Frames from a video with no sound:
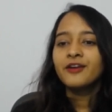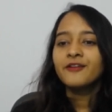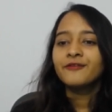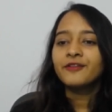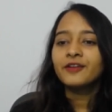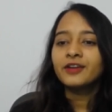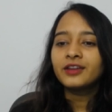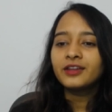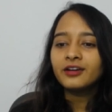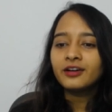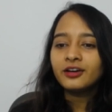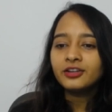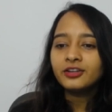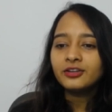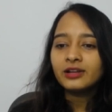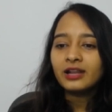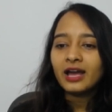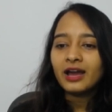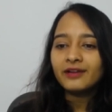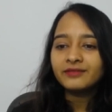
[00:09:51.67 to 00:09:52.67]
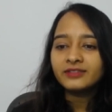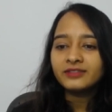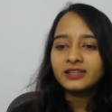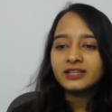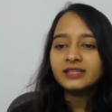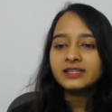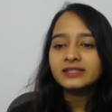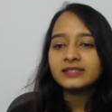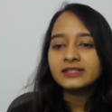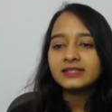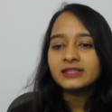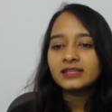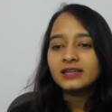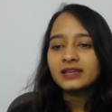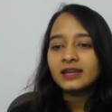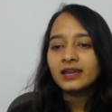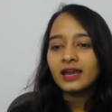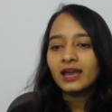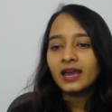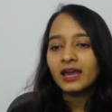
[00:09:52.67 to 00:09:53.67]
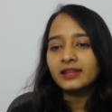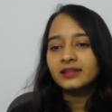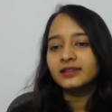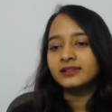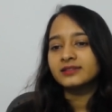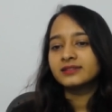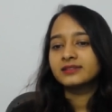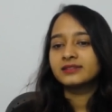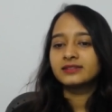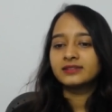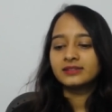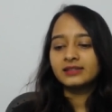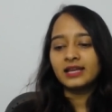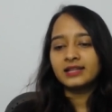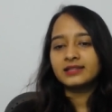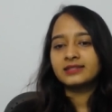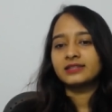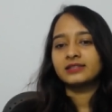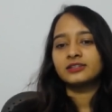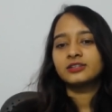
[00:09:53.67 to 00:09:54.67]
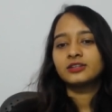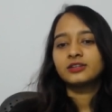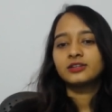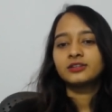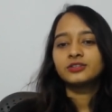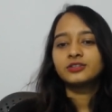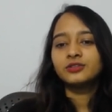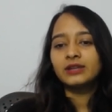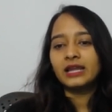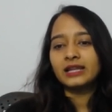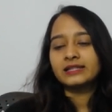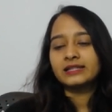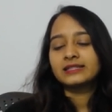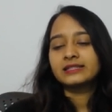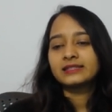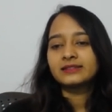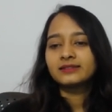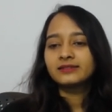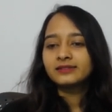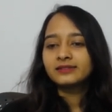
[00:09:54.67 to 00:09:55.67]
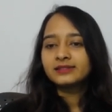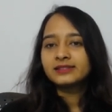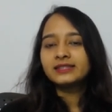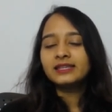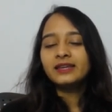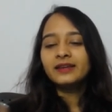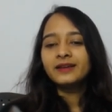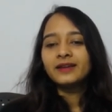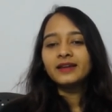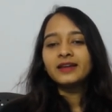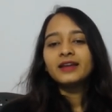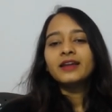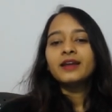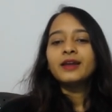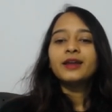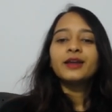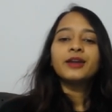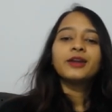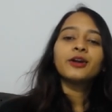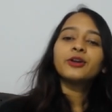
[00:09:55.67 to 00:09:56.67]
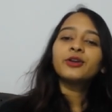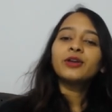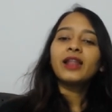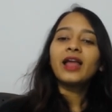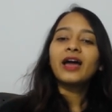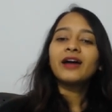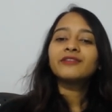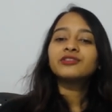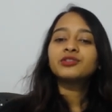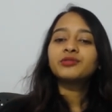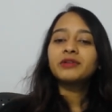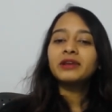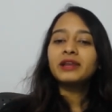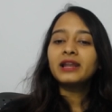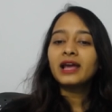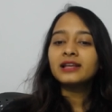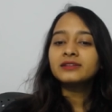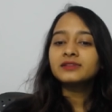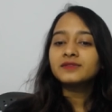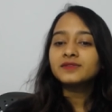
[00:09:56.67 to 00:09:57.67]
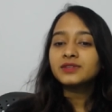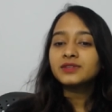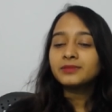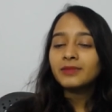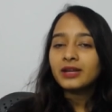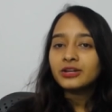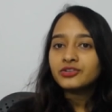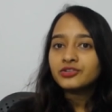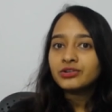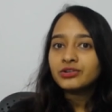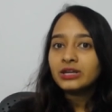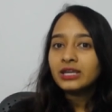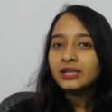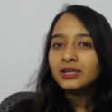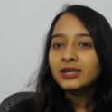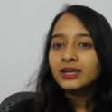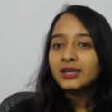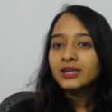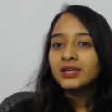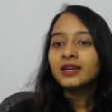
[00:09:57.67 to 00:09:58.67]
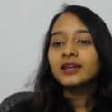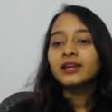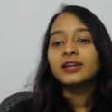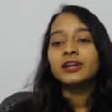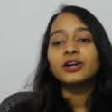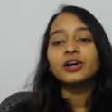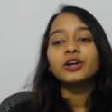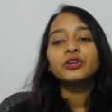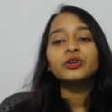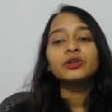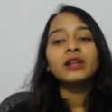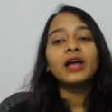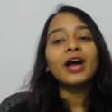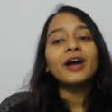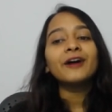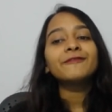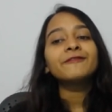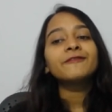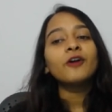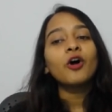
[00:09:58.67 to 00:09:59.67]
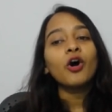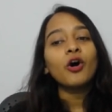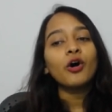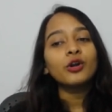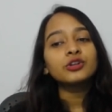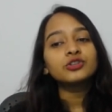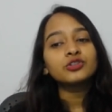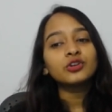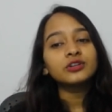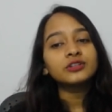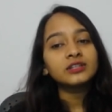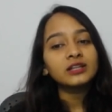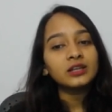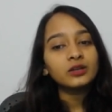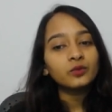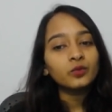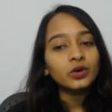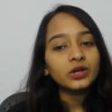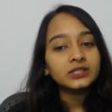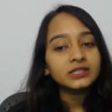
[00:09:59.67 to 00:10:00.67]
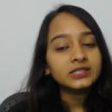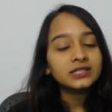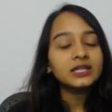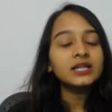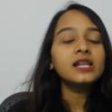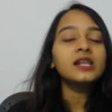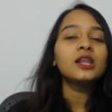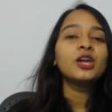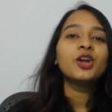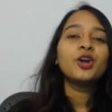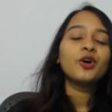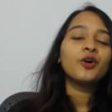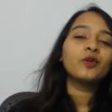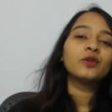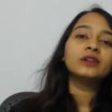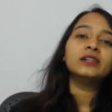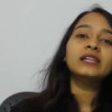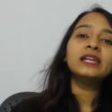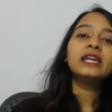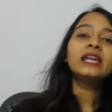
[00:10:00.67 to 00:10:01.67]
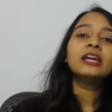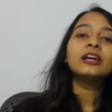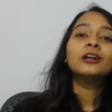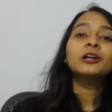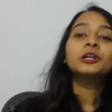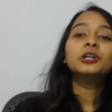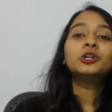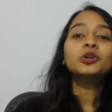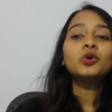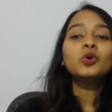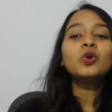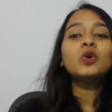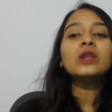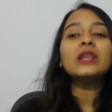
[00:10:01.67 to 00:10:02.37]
For here, you'll have this and this. That's it. Two lines. See? Here you'll have three lines of symmetry. Here you'll have horizontal and vertical, only two